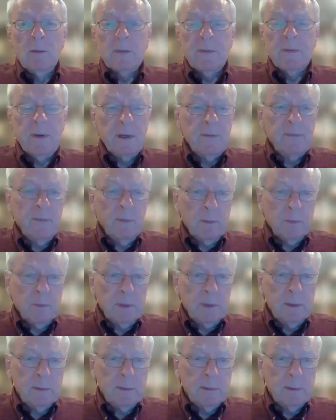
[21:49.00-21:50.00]
it was very
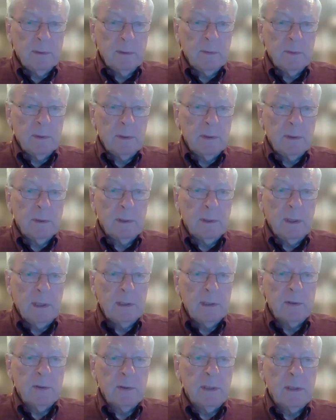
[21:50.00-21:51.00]
formal when
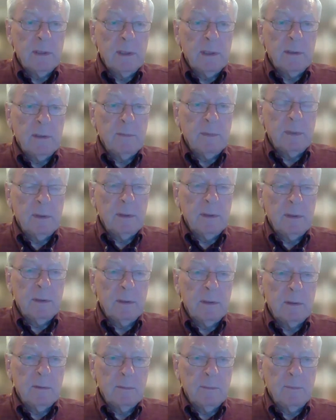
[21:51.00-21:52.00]
I joined.
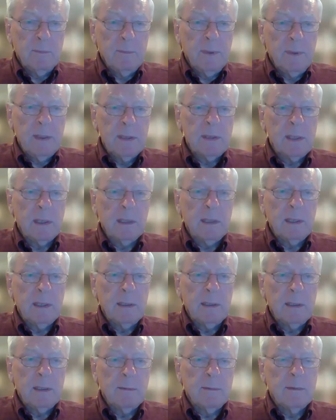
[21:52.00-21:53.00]

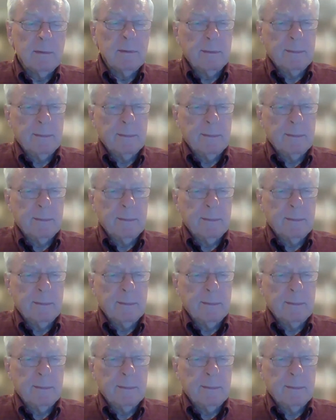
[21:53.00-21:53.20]
Basically,